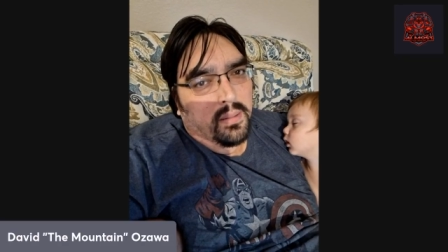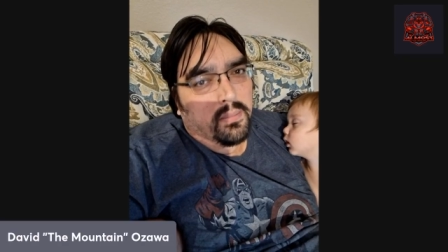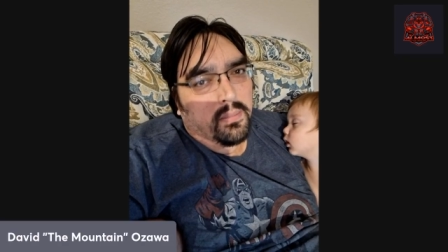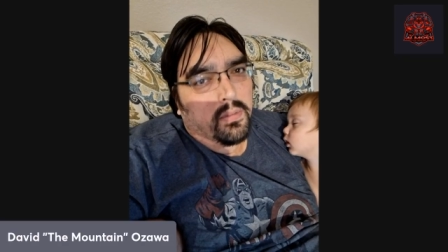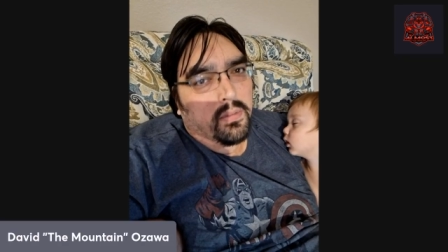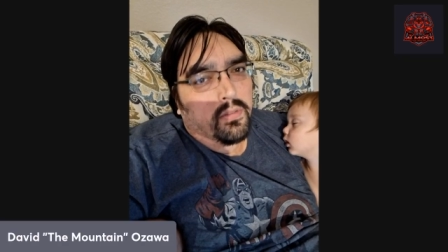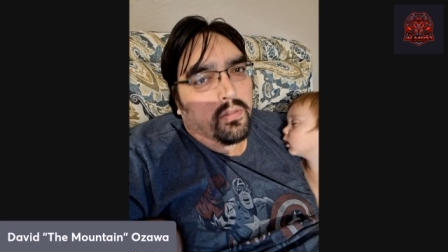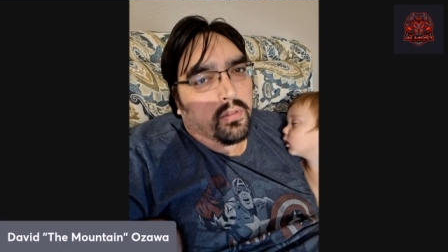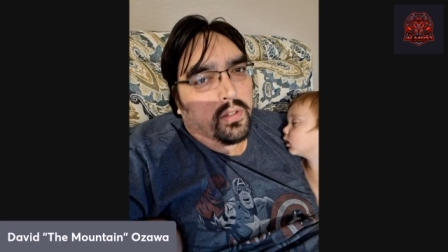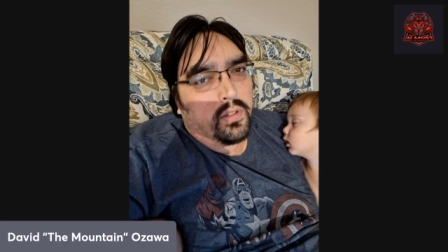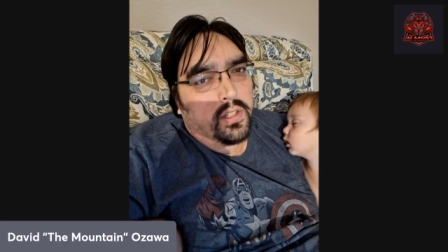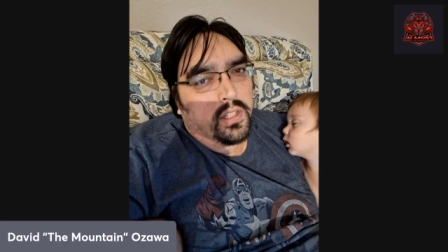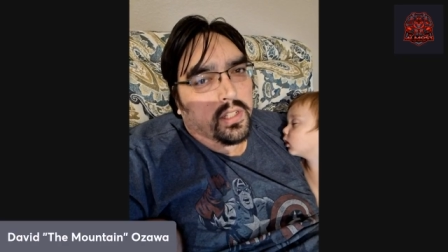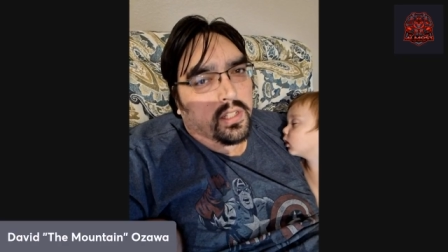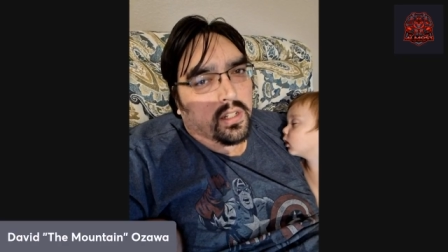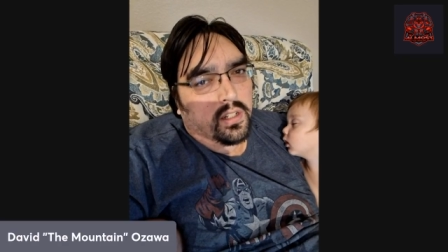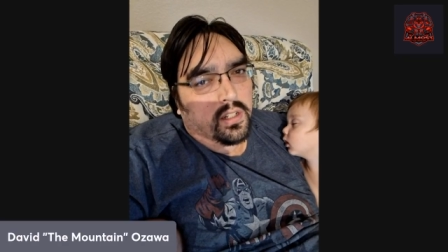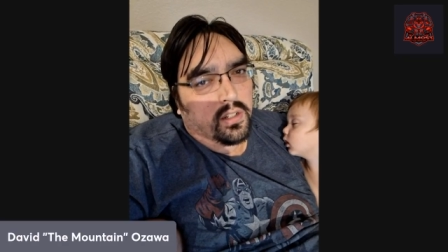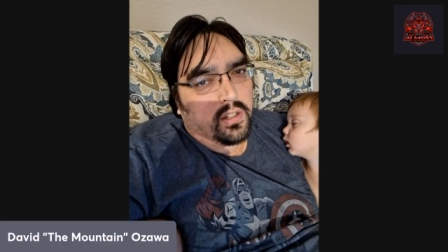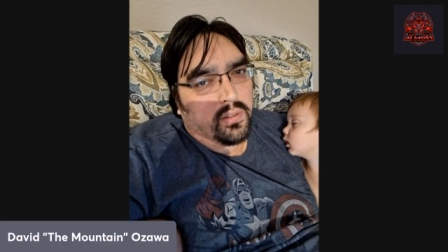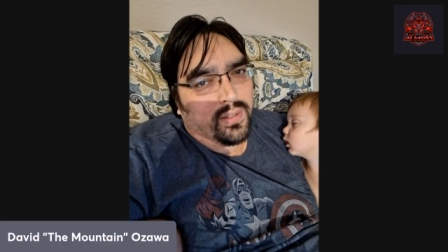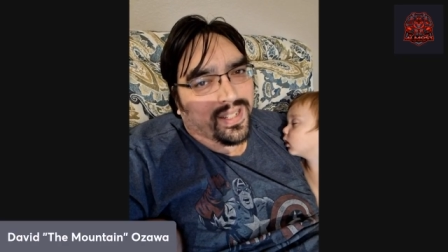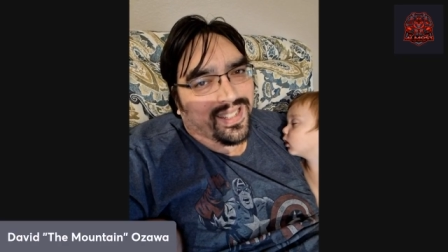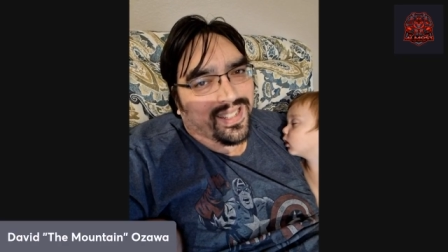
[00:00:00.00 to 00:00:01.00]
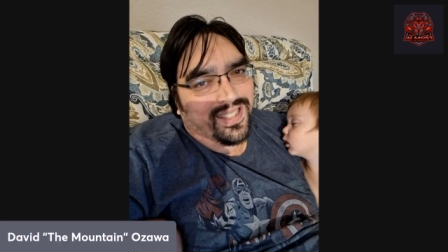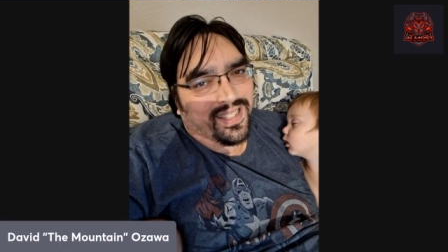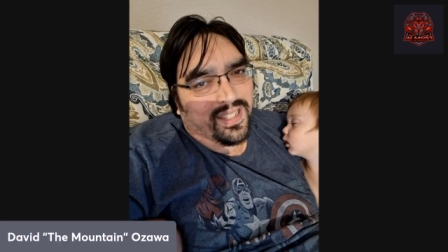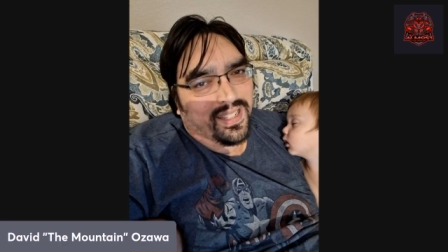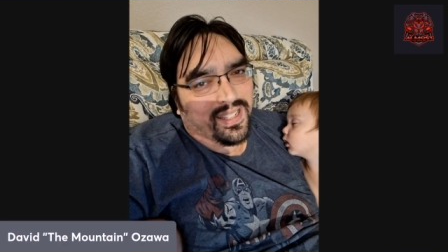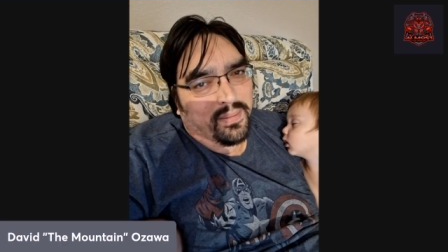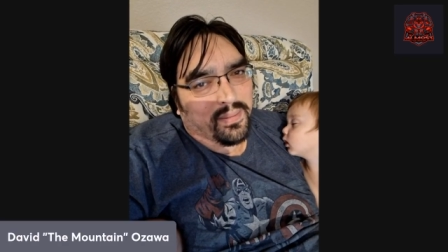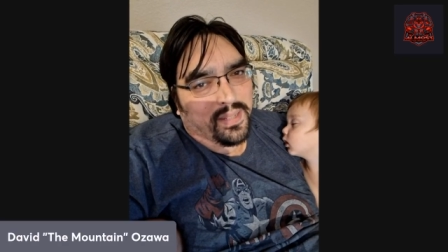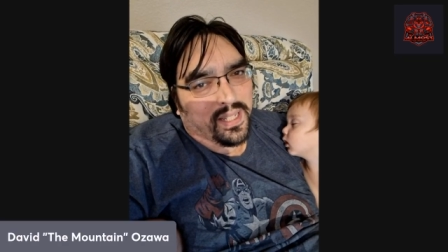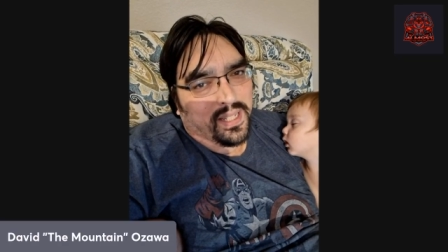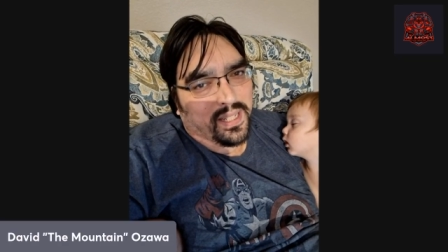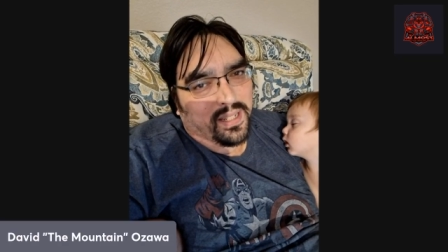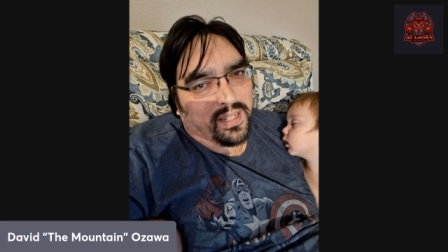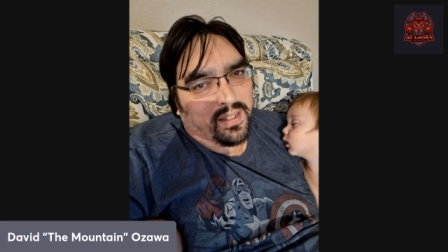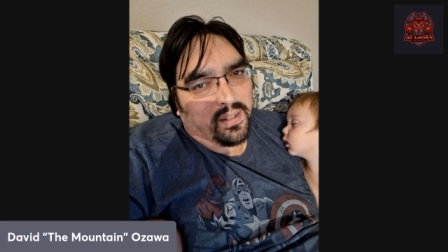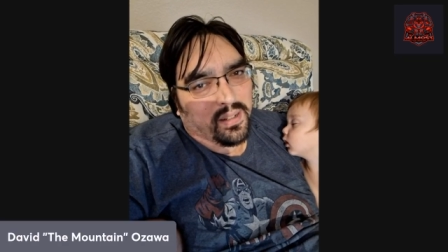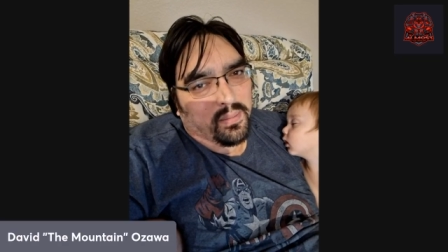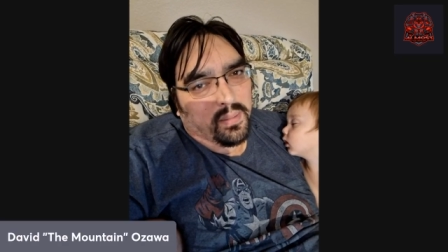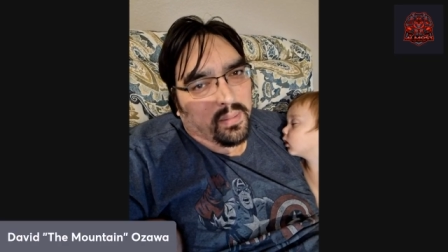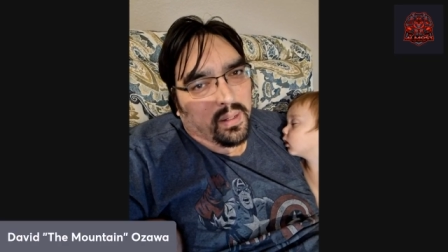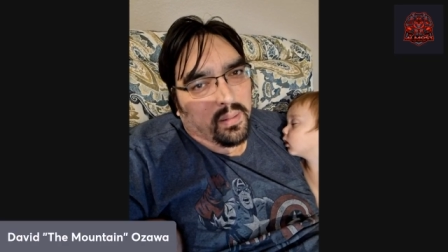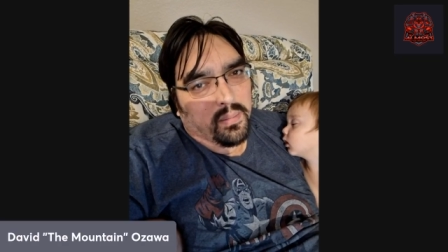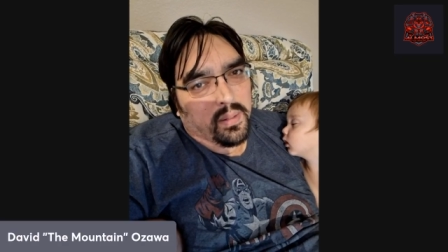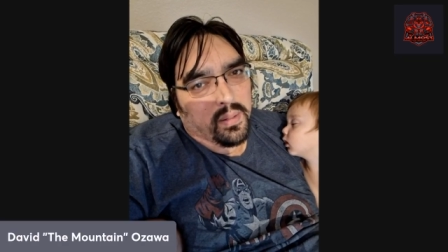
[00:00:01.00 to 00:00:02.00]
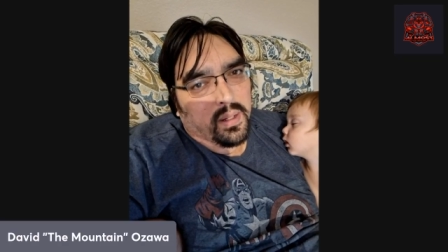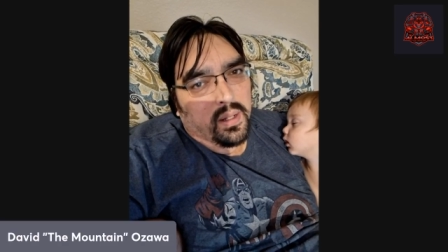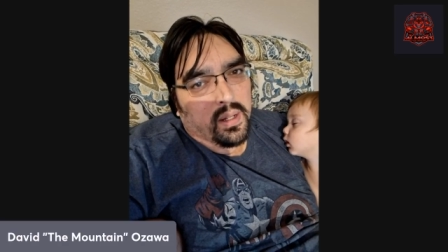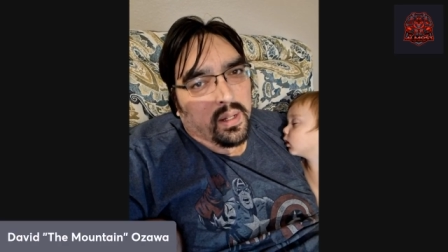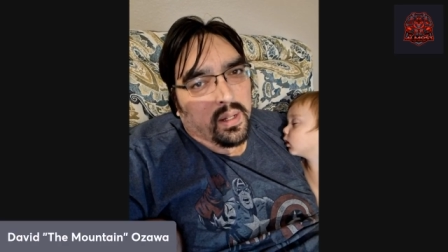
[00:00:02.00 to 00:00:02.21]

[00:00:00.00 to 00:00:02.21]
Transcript: before you start going into them and taking them up.